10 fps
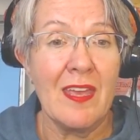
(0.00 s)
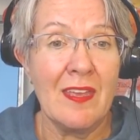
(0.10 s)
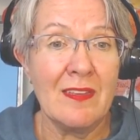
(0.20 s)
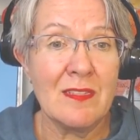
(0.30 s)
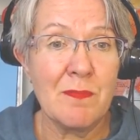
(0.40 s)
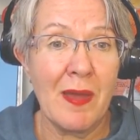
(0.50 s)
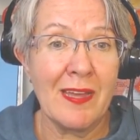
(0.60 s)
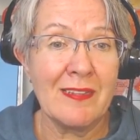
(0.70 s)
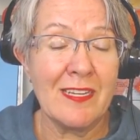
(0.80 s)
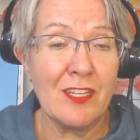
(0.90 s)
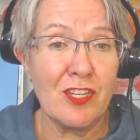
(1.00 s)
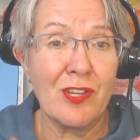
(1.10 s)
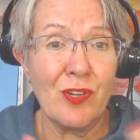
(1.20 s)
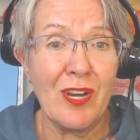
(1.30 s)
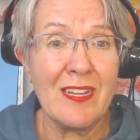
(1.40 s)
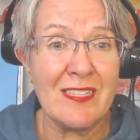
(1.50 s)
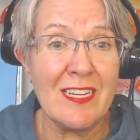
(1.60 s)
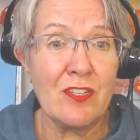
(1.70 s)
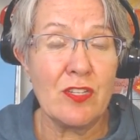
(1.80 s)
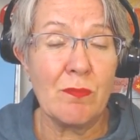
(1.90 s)
Is my teaching, could I
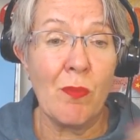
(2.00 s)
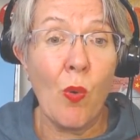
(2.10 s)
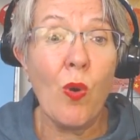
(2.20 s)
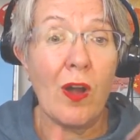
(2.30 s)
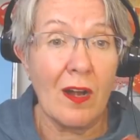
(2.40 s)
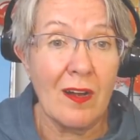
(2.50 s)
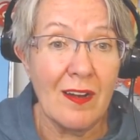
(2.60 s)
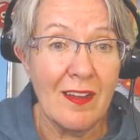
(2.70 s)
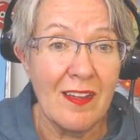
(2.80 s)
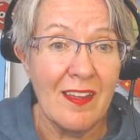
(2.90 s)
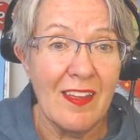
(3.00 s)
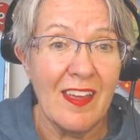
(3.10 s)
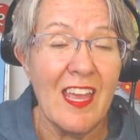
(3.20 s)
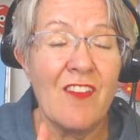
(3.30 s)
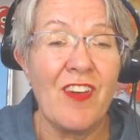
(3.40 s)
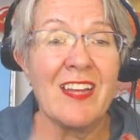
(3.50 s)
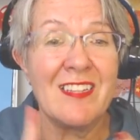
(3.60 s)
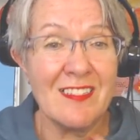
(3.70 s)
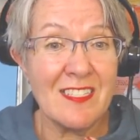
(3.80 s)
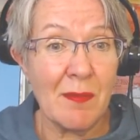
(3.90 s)
teach more? If I
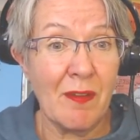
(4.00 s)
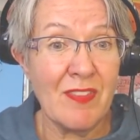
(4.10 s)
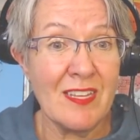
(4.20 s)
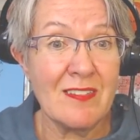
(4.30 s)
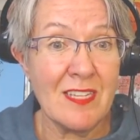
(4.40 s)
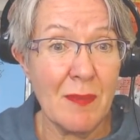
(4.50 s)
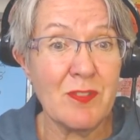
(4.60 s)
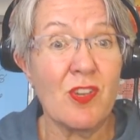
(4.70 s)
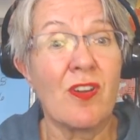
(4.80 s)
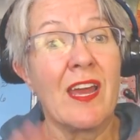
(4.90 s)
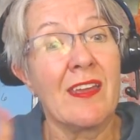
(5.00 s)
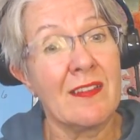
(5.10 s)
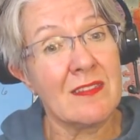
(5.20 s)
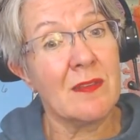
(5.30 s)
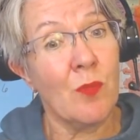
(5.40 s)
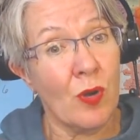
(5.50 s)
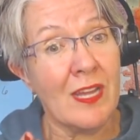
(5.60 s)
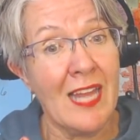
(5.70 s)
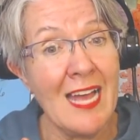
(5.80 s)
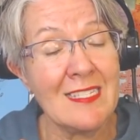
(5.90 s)
did some of these tips, could I get some more
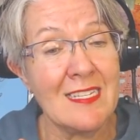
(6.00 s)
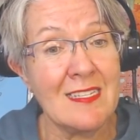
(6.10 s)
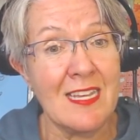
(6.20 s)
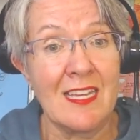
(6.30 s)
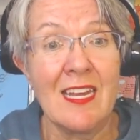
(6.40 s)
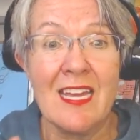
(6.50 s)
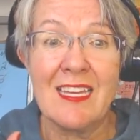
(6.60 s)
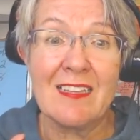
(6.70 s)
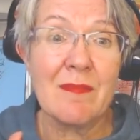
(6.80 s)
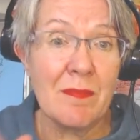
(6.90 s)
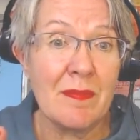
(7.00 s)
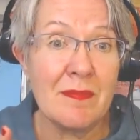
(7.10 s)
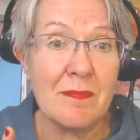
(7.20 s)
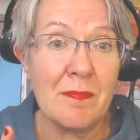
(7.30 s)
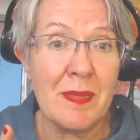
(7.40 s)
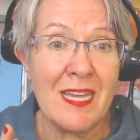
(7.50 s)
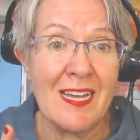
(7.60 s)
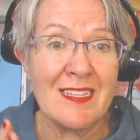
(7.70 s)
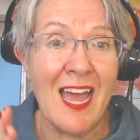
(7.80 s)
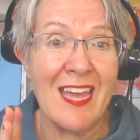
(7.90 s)
classes in
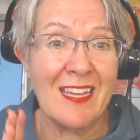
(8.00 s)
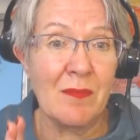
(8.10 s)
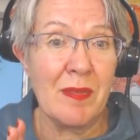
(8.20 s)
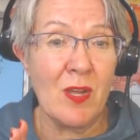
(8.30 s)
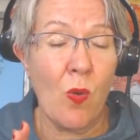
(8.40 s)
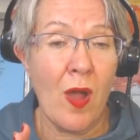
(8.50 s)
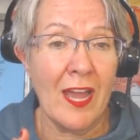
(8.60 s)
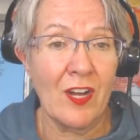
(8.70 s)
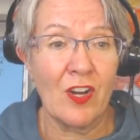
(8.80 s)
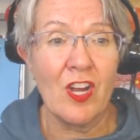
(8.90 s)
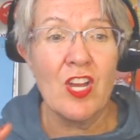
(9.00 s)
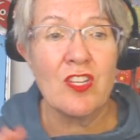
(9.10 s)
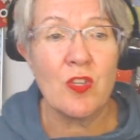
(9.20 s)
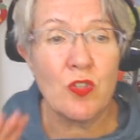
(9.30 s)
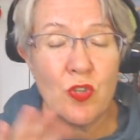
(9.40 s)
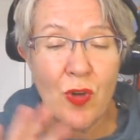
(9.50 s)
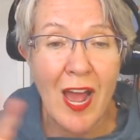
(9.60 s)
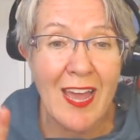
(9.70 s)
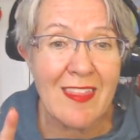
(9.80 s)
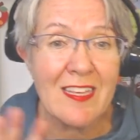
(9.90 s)
because I can be quieter? So
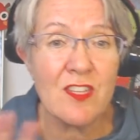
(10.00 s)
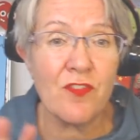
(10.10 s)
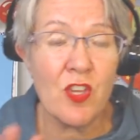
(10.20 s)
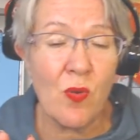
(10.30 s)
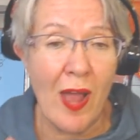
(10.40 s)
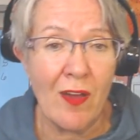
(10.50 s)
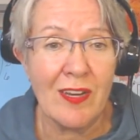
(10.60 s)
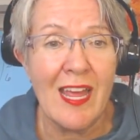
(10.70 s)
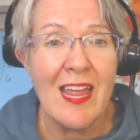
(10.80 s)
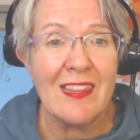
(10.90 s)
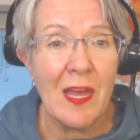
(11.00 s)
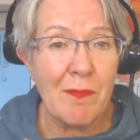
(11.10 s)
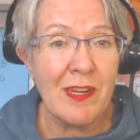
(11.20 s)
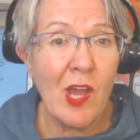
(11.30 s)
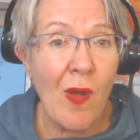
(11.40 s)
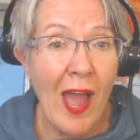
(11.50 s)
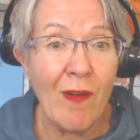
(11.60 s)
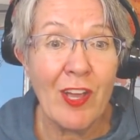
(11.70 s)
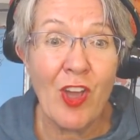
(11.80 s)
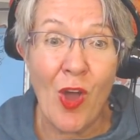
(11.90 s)
try these few out. Let me know
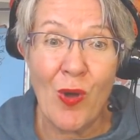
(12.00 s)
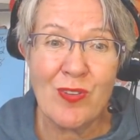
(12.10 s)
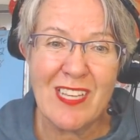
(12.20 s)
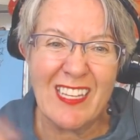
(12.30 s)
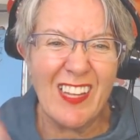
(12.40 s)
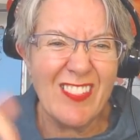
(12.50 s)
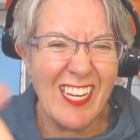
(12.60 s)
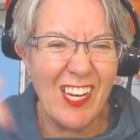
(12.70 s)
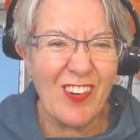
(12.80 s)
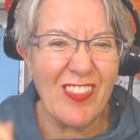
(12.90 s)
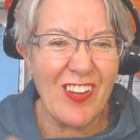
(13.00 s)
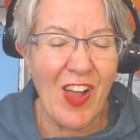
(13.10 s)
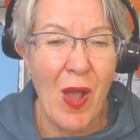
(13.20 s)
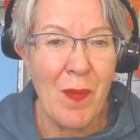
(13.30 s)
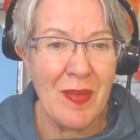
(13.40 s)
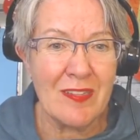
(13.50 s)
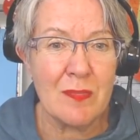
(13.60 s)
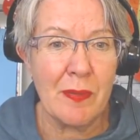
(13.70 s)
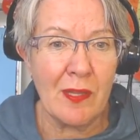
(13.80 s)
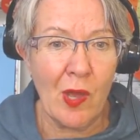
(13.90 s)
how it goes. I'd love to hear in the
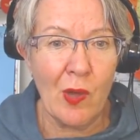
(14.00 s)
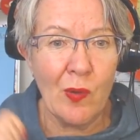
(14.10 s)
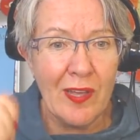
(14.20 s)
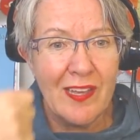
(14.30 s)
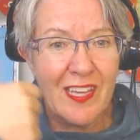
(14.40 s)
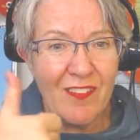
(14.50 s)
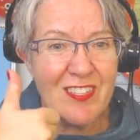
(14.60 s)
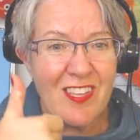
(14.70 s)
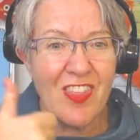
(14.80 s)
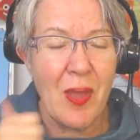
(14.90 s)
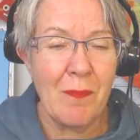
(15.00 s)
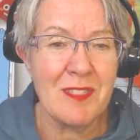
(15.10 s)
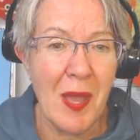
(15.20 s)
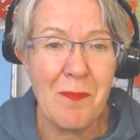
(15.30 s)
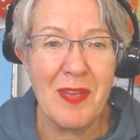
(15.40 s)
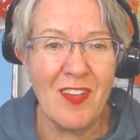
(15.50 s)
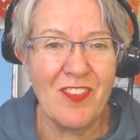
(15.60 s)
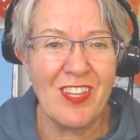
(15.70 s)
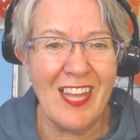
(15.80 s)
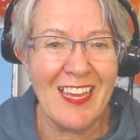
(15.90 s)
comments below. Give us a thumbs up
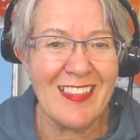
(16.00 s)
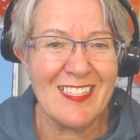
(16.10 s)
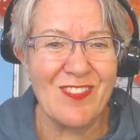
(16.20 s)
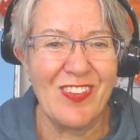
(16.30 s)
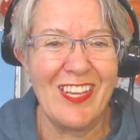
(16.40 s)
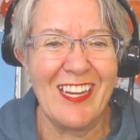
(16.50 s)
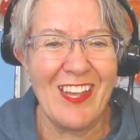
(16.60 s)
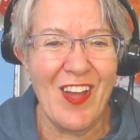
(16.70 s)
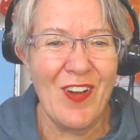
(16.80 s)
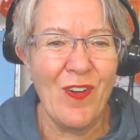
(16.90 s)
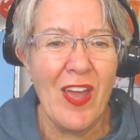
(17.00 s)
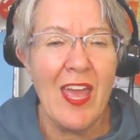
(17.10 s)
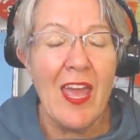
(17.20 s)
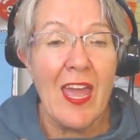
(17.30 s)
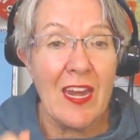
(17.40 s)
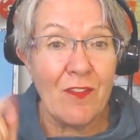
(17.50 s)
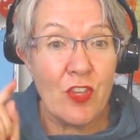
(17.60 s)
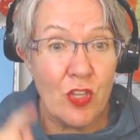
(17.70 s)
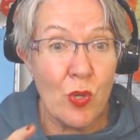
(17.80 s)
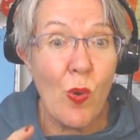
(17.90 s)
if you like this video. And if
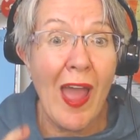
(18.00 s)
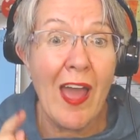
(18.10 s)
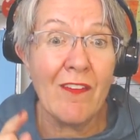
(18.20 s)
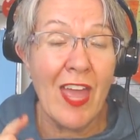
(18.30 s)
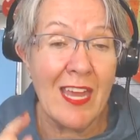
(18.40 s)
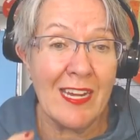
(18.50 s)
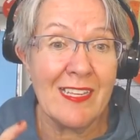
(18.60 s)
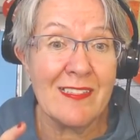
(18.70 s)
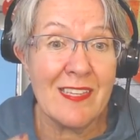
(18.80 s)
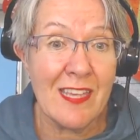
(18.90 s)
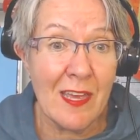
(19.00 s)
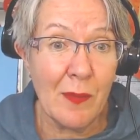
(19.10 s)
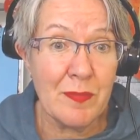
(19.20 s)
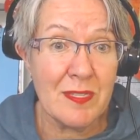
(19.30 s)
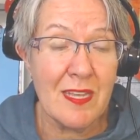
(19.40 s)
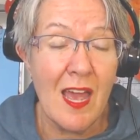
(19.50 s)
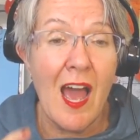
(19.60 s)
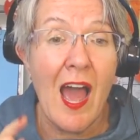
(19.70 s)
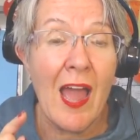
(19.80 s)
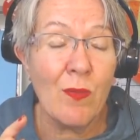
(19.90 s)
you have any tips,
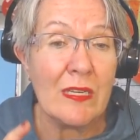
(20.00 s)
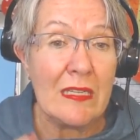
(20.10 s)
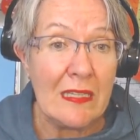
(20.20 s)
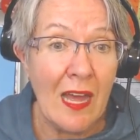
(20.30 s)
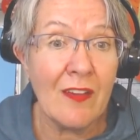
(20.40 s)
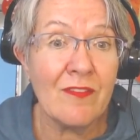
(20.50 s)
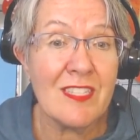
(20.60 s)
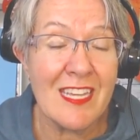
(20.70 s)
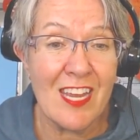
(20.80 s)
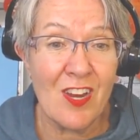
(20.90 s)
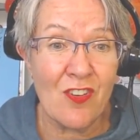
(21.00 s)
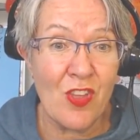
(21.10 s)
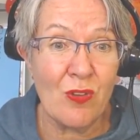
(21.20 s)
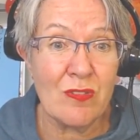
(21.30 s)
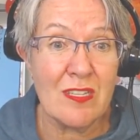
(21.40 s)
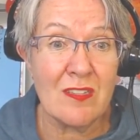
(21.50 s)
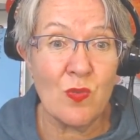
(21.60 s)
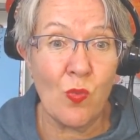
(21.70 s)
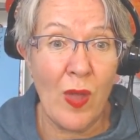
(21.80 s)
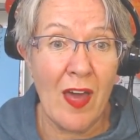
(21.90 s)
I would love to hear those
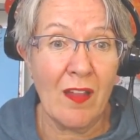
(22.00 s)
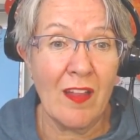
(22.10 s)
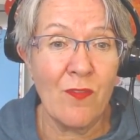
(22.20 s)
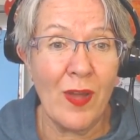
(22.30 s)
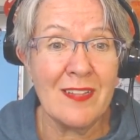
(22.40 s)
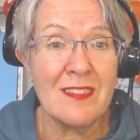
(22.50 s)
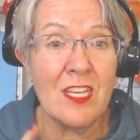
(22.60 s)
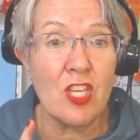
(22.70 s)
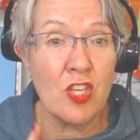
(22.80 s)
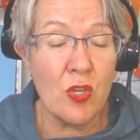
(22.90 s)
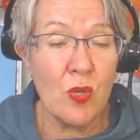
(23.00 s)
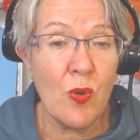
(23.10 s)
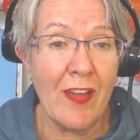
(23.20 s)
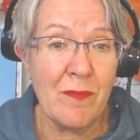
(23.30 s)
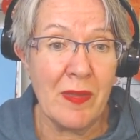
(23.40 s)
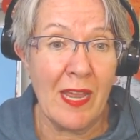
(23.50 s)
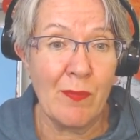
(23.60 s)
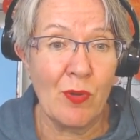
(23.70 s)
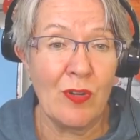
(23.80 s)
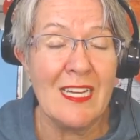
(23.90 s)
as well, of ways that you have been
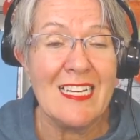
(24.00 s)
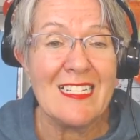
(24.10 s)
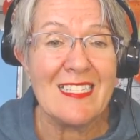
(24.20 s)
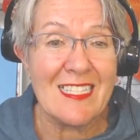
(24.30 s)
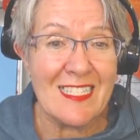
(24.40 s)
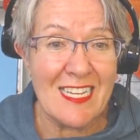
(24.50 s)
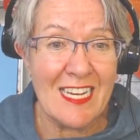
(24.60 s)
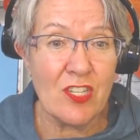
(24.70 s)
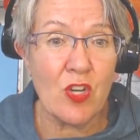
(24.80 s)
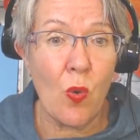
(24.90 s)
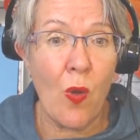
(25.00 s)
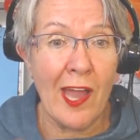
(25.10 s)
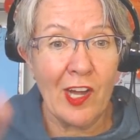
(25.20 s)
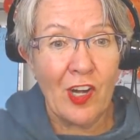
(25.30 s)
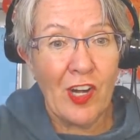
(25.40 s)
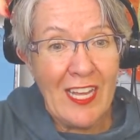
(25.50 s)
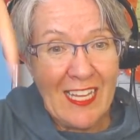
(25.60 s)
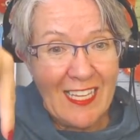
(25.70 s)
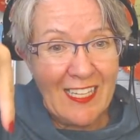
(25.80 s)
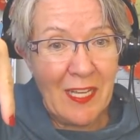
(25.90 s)
able to teach quieter.
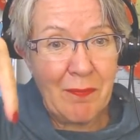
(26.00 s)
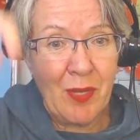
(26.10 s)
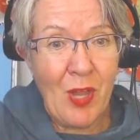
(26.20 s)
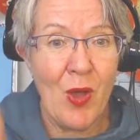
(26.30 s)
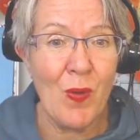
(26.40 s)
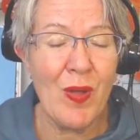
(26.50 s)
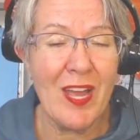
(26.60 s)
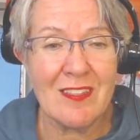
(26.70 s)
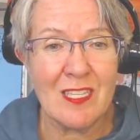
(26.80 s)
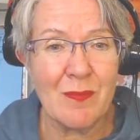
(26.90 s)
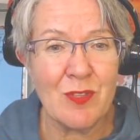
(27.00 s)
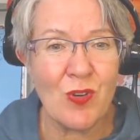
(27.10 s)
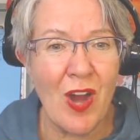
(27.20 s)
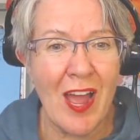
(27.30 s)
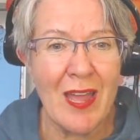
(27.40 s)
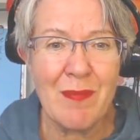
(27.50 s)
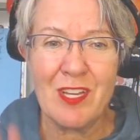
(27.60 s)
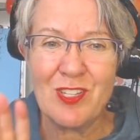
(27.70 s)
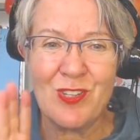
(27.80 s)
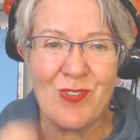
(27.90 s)
Click below and
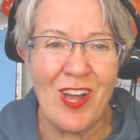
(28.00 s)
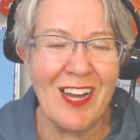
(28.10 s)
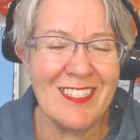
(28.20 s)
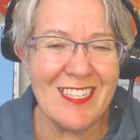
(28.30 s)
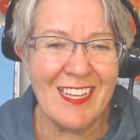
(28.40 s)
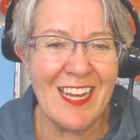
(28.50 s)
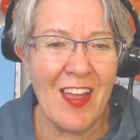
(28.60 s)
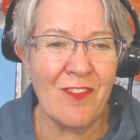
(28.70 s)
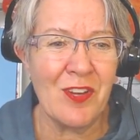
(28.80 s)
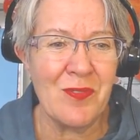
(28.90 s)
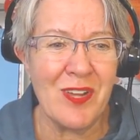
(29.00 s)
subscribe. New content every